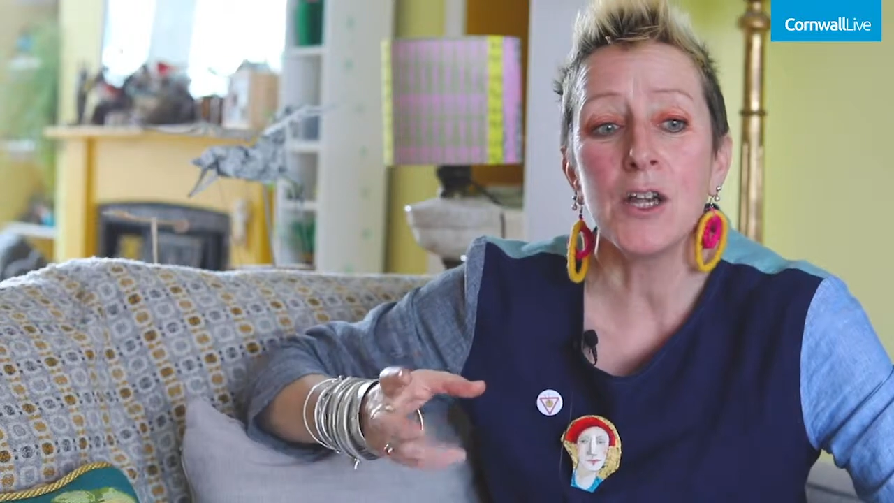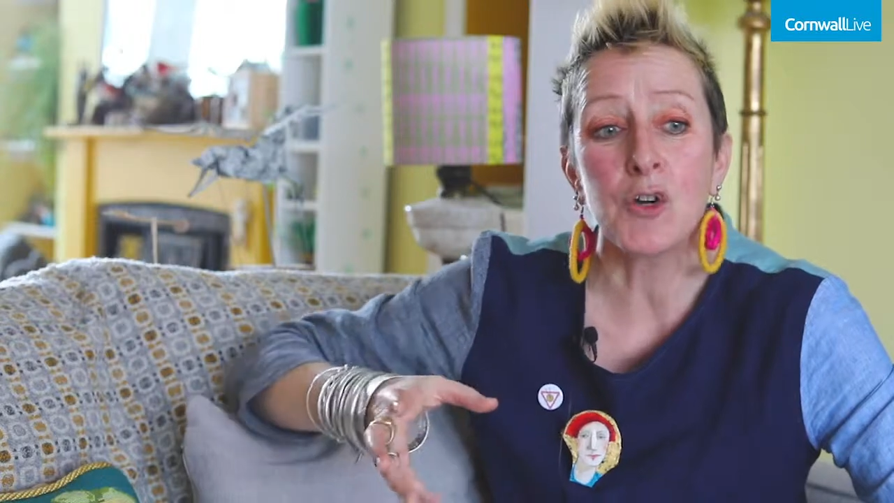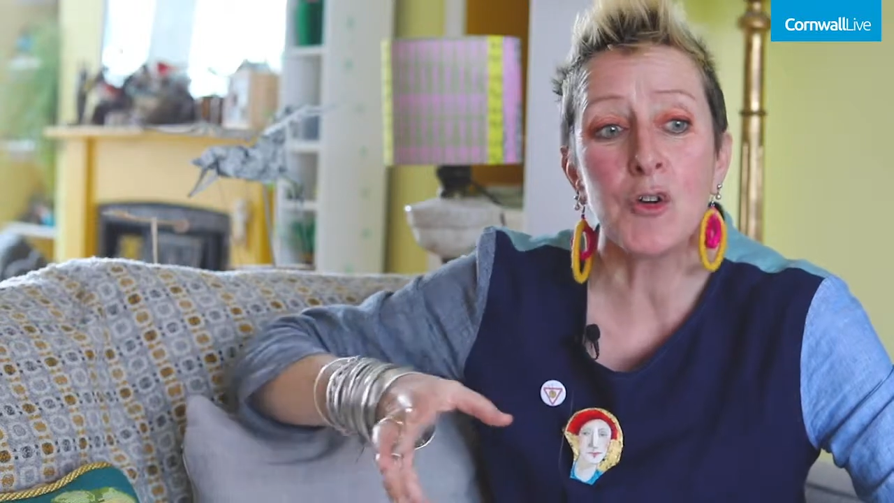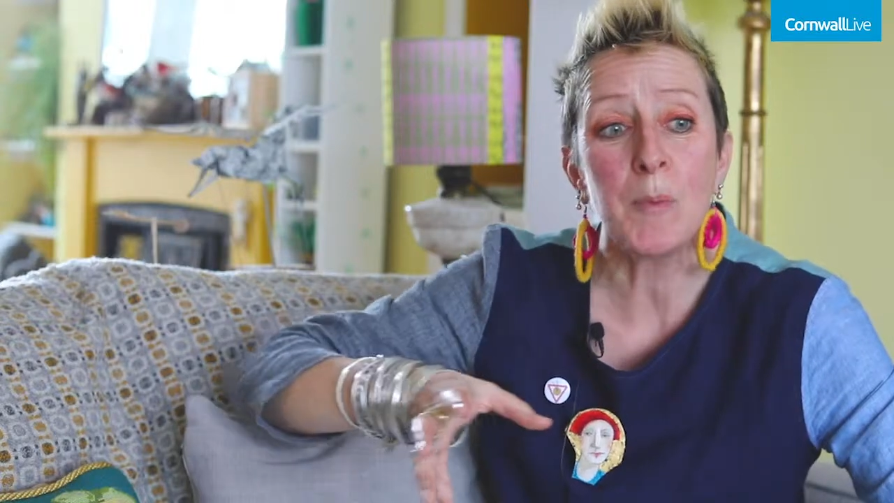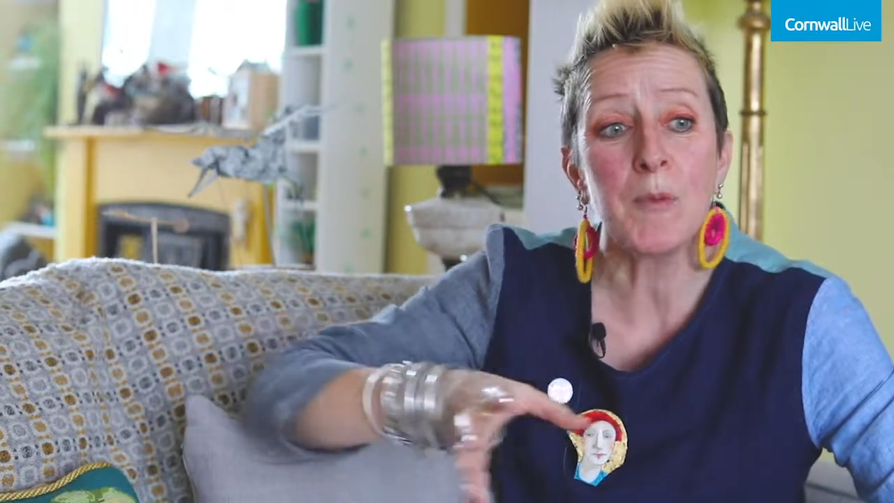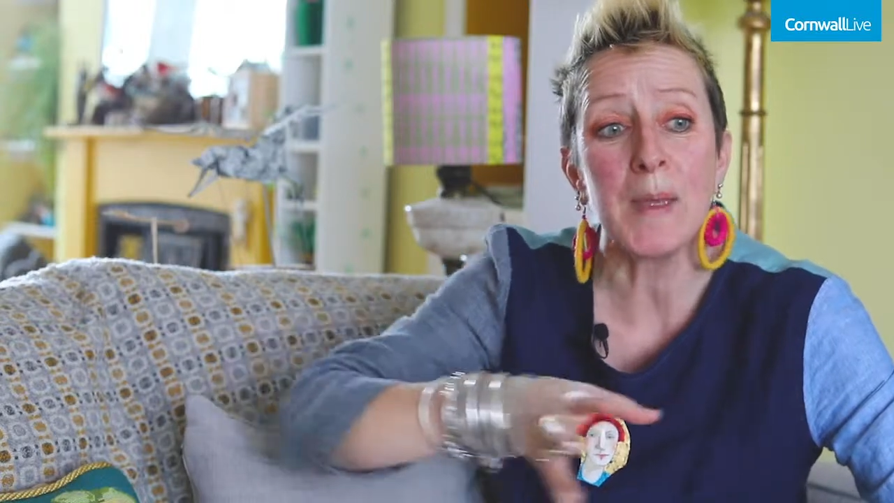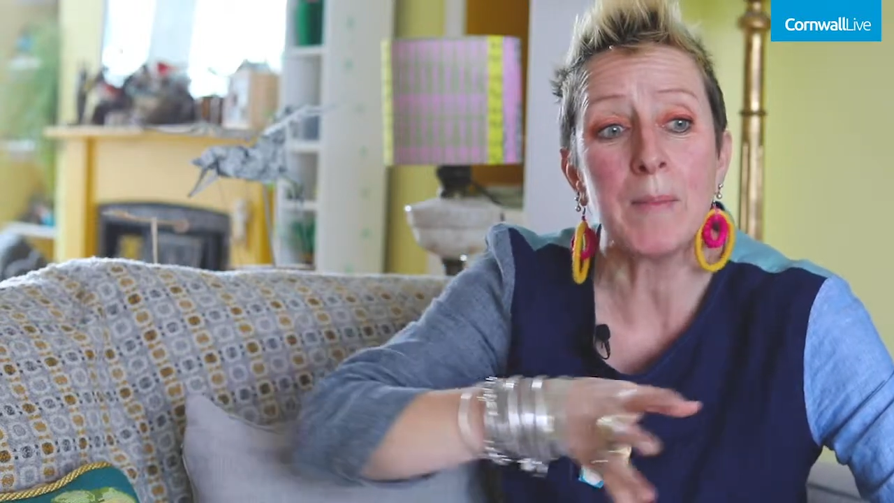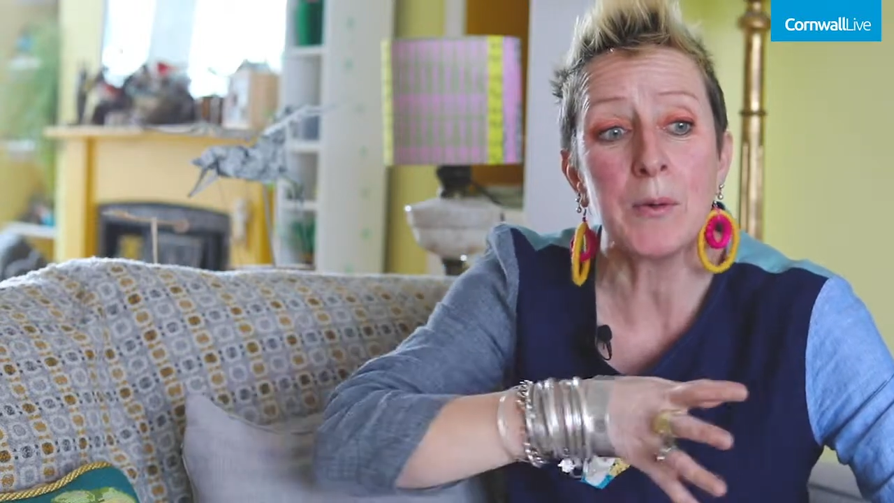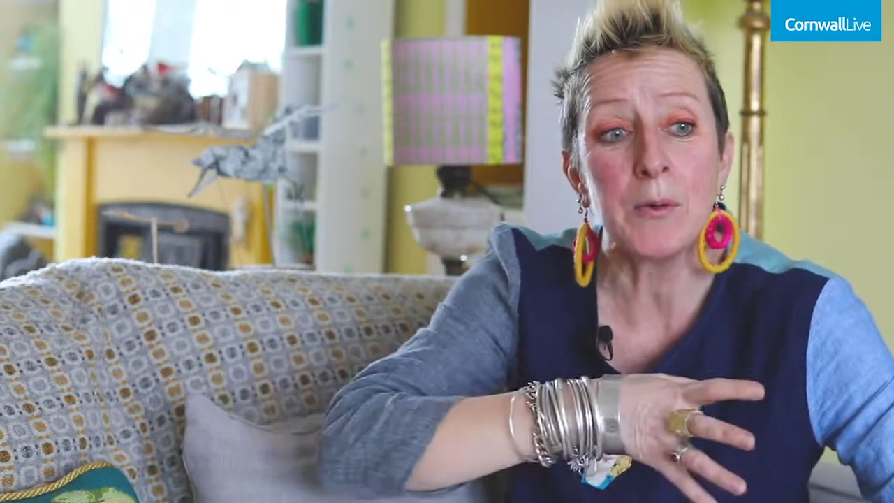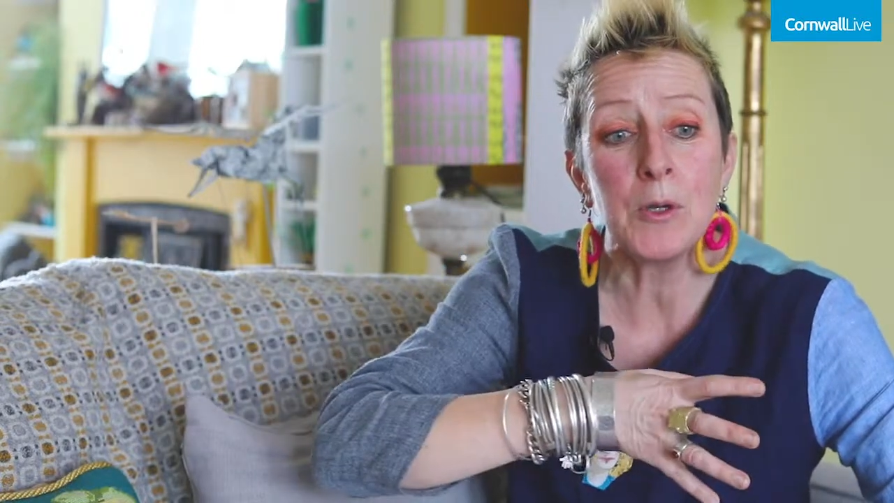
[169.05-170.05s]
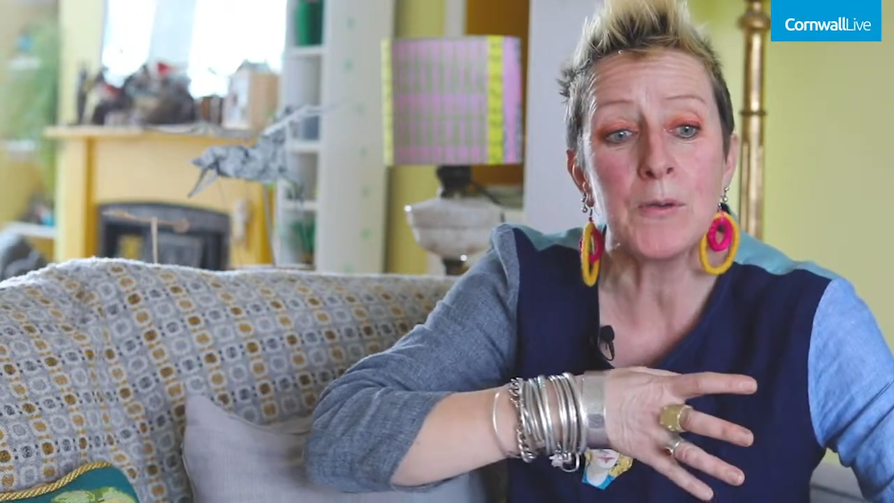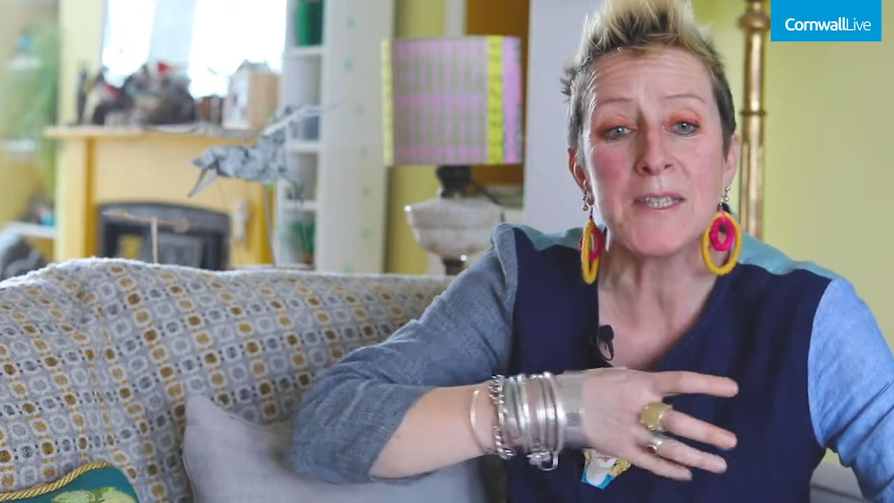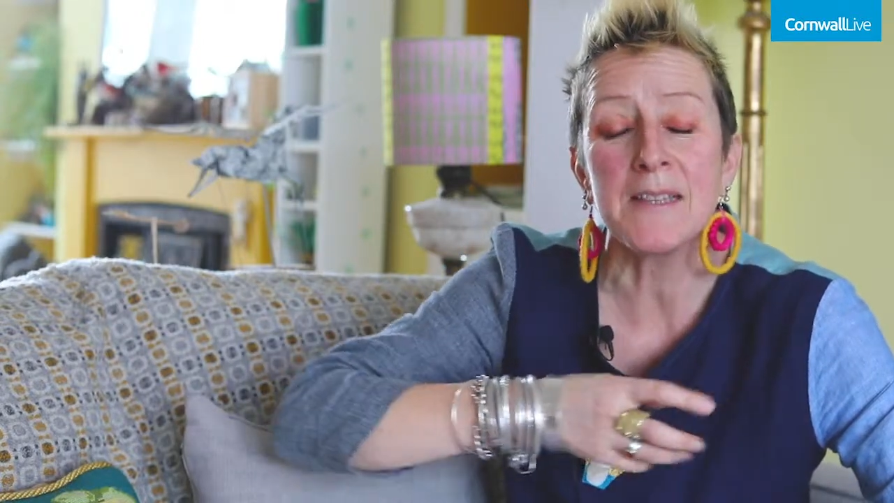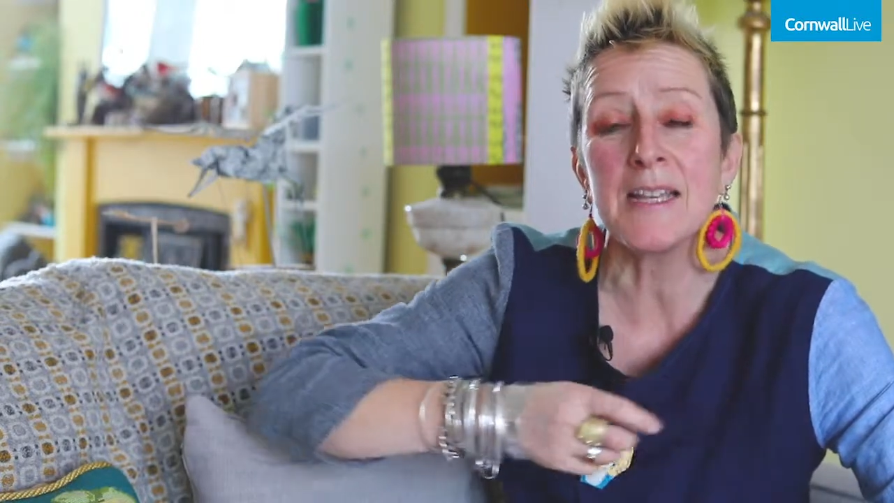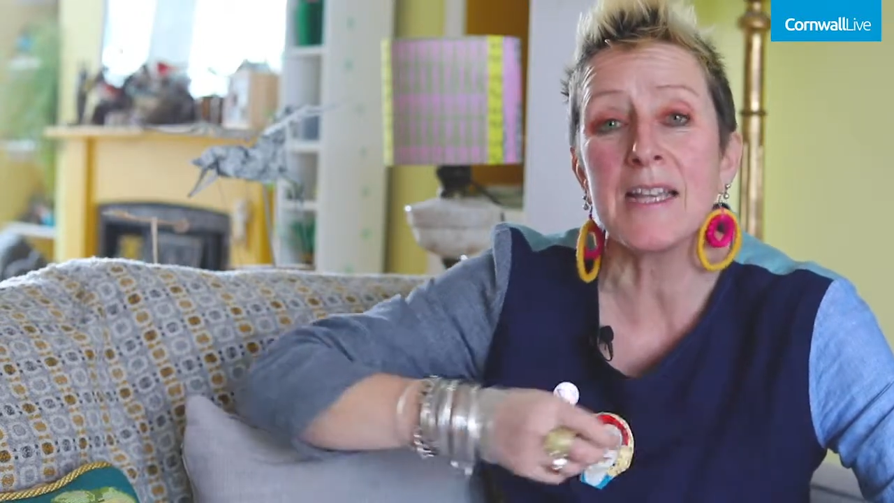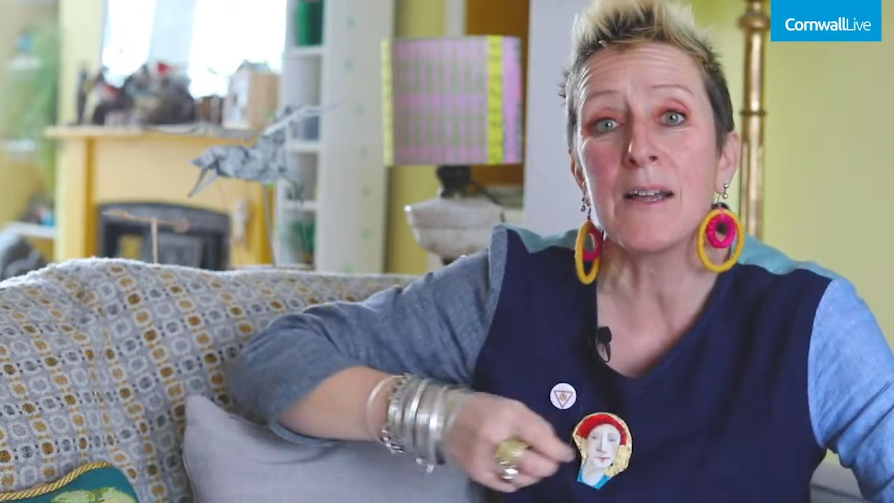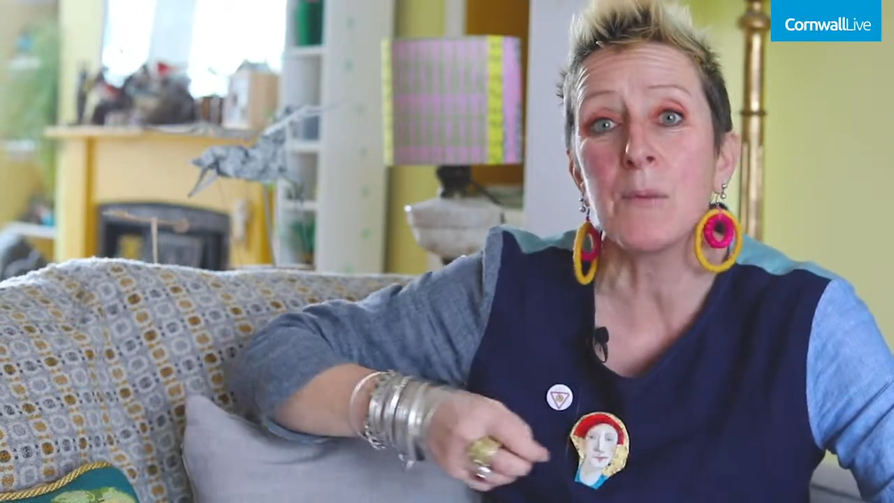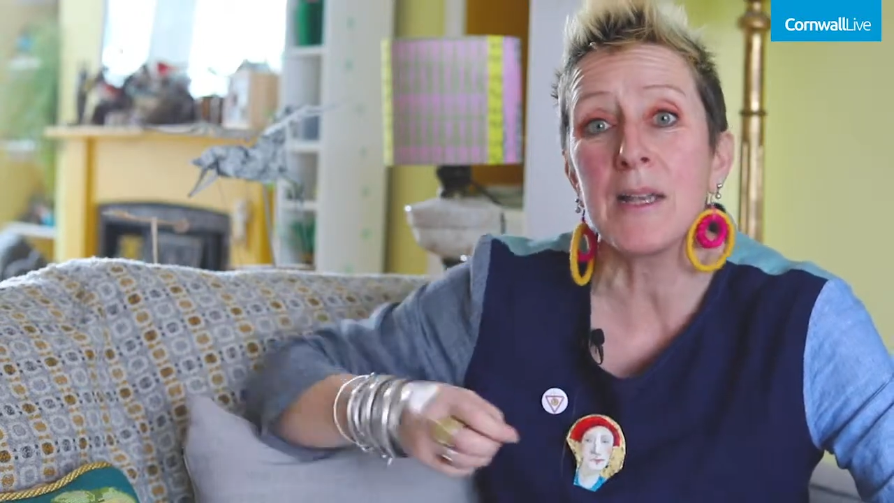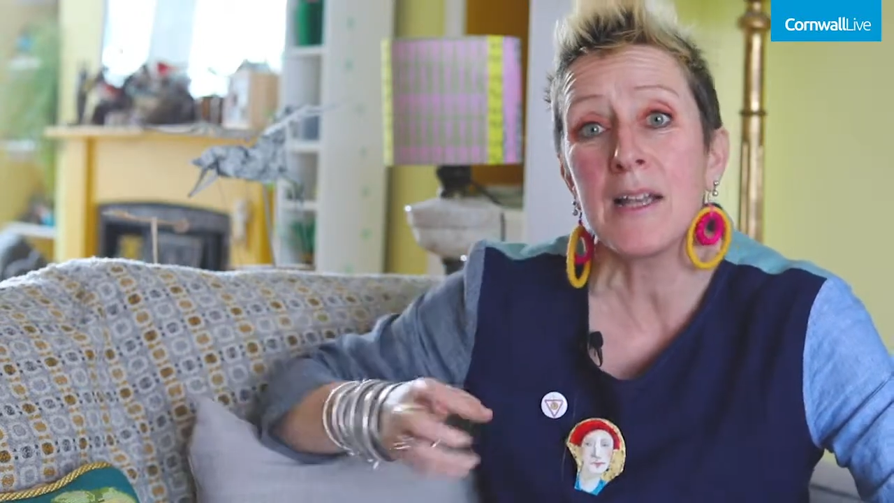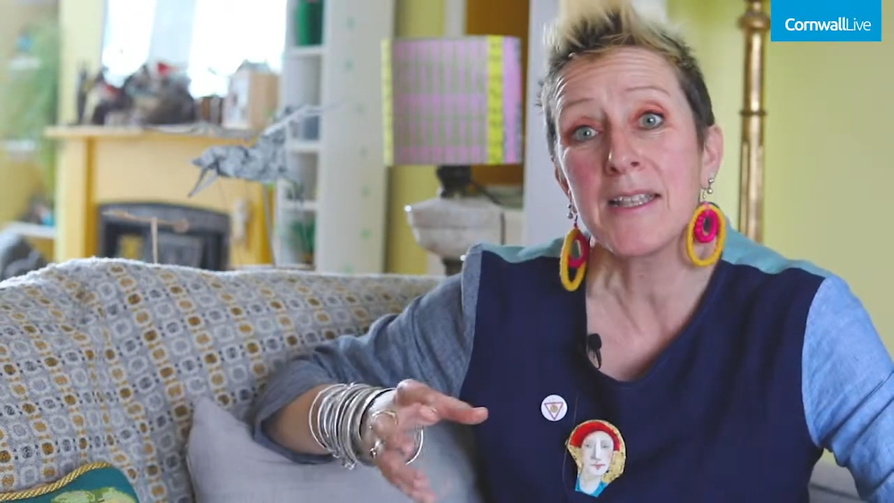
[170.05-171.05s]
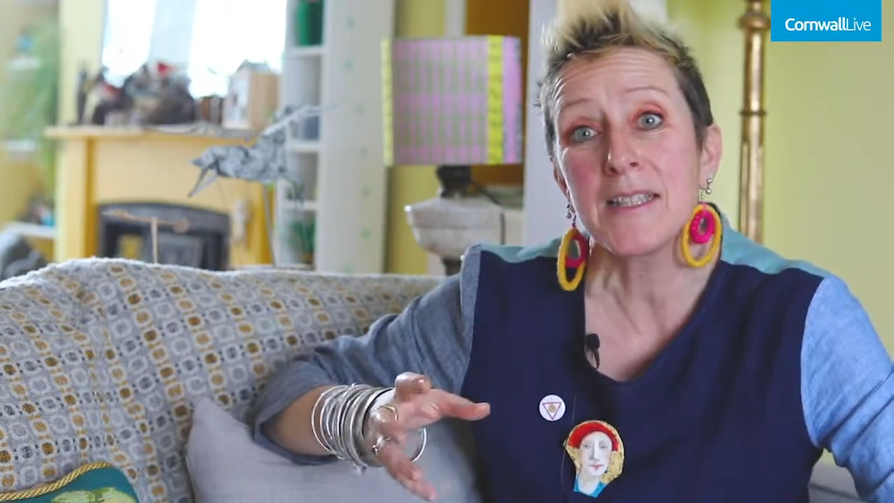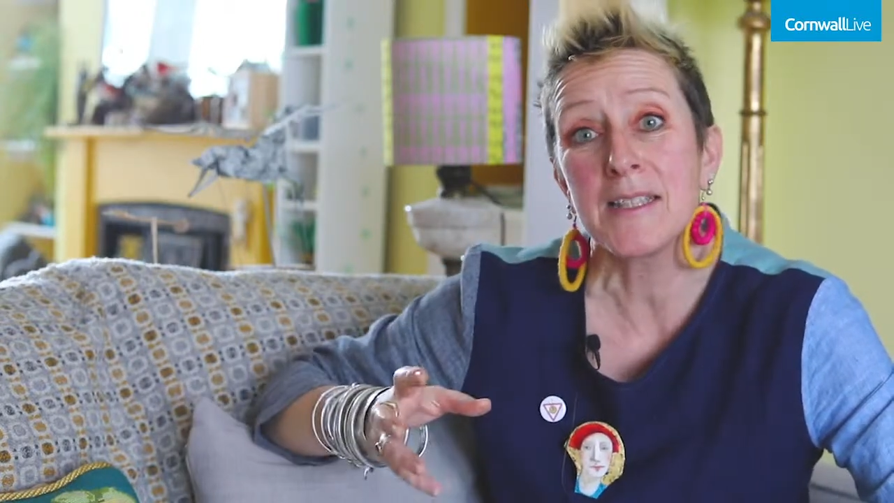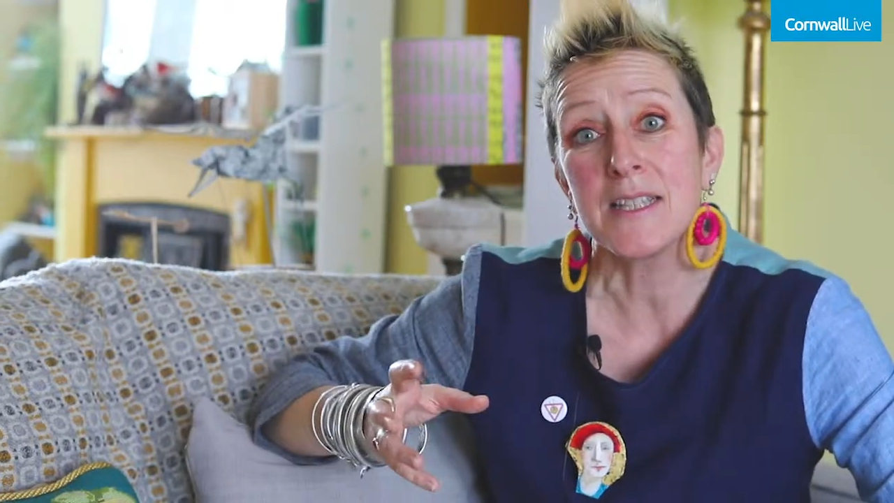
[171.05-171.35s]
a group of people who said we'd like